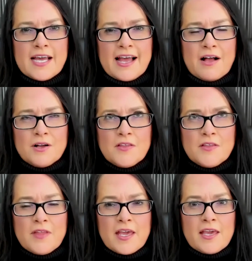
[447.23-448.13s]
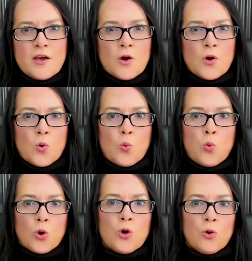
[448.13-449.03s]
How can they
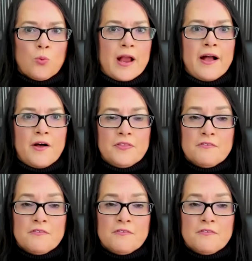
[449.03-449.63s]
work around